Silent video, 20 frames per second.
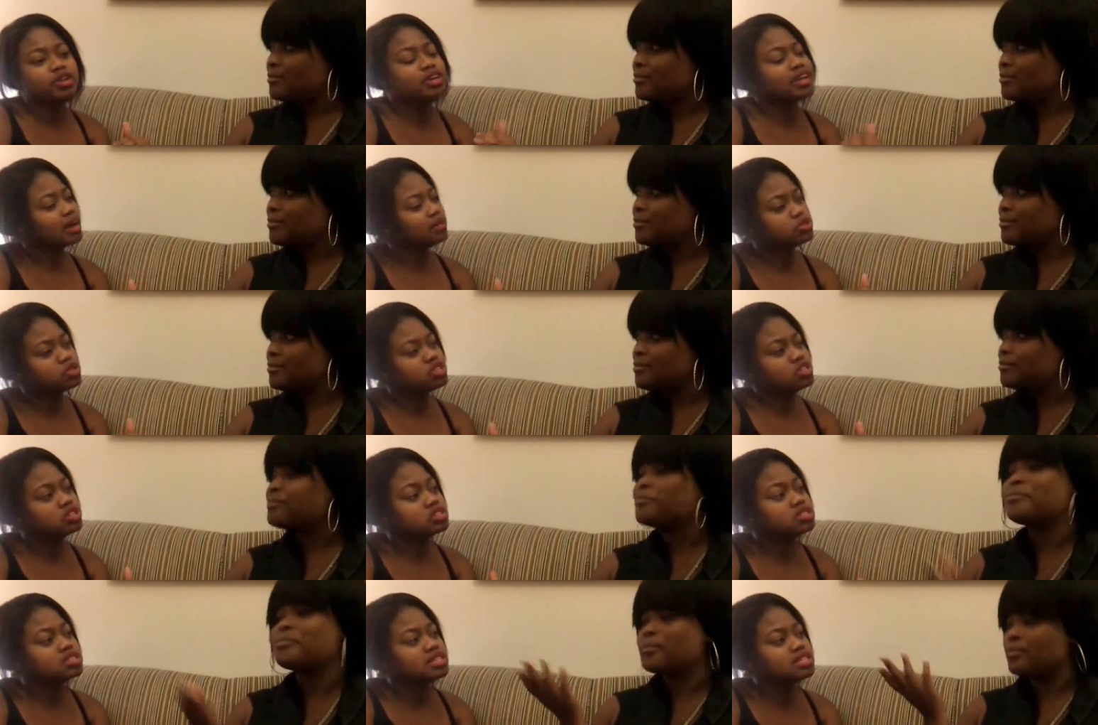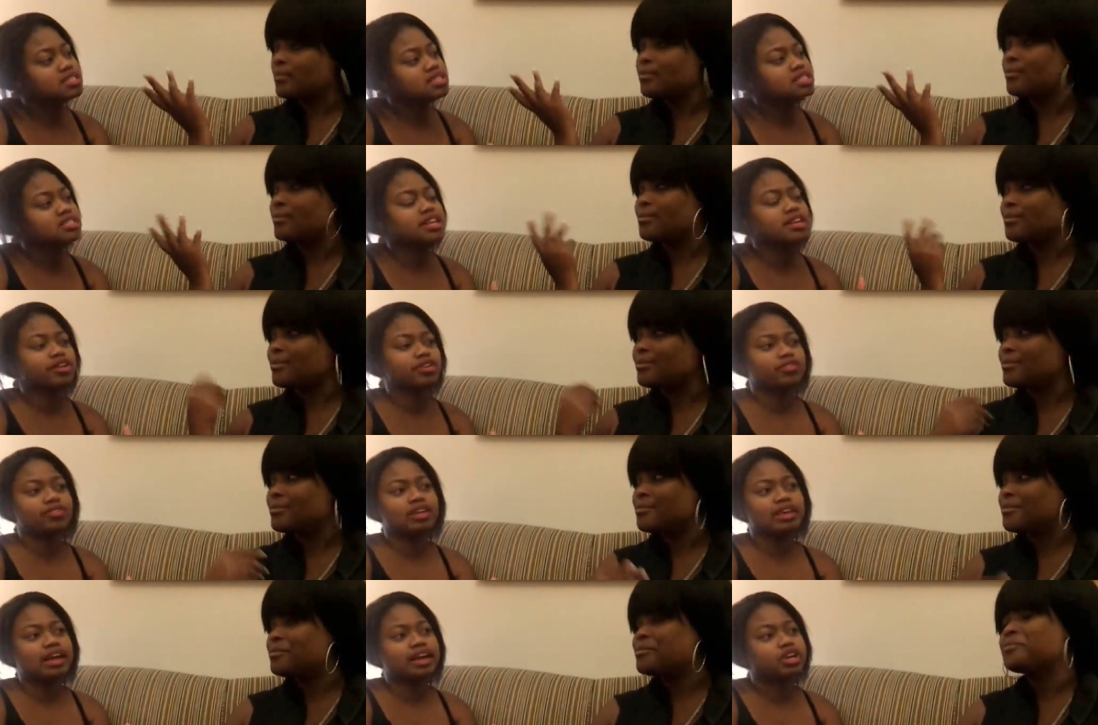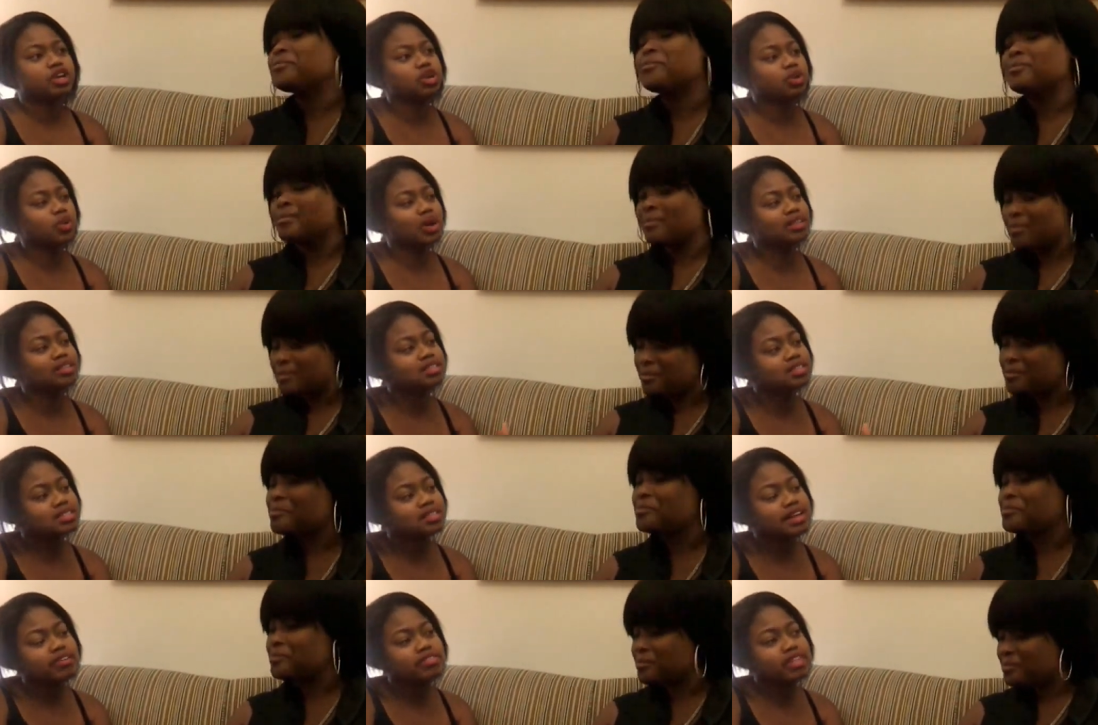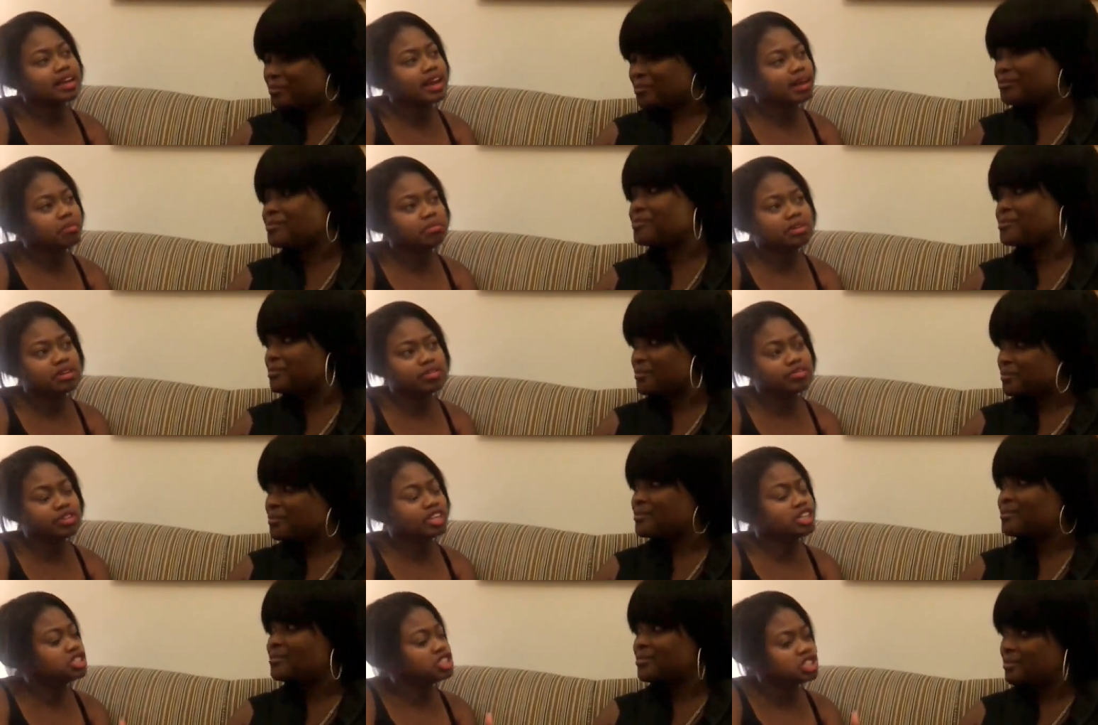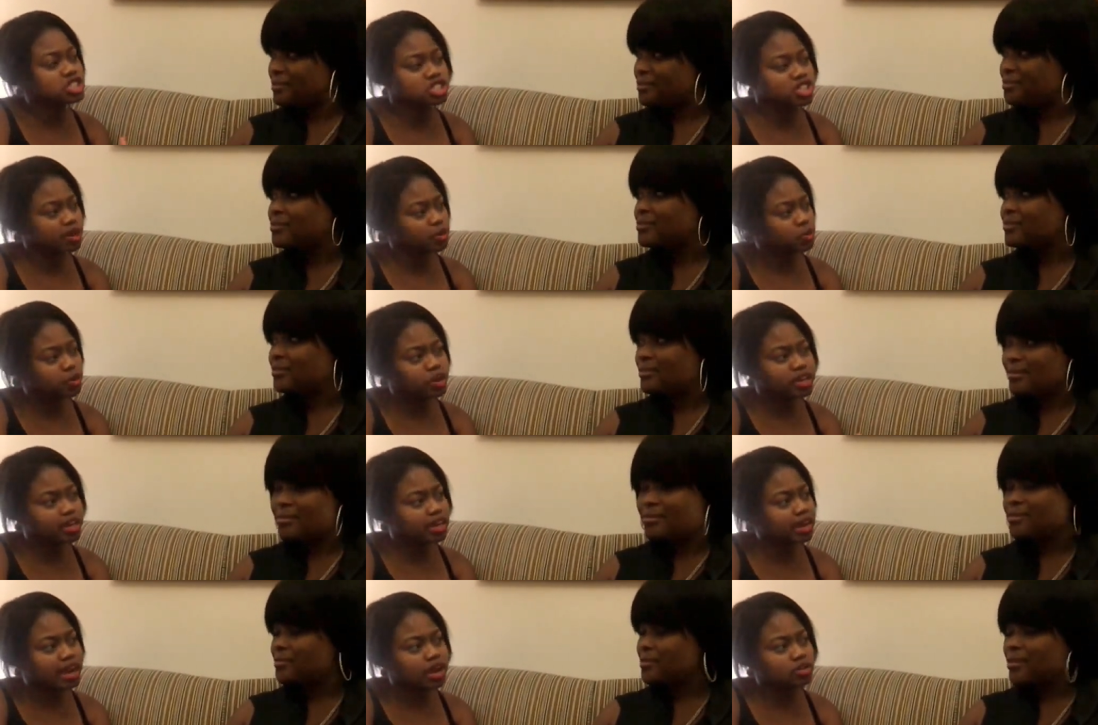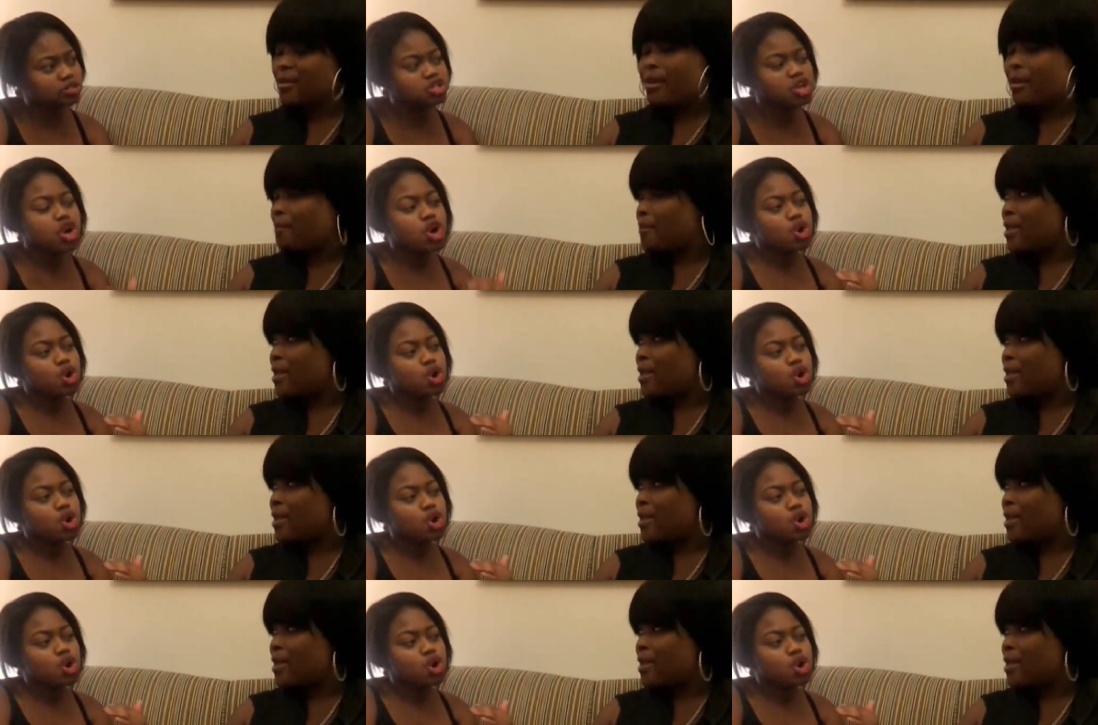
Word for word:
Speaker 1: come to your senses and you feel like you know what, this life that I'm living is just not working out.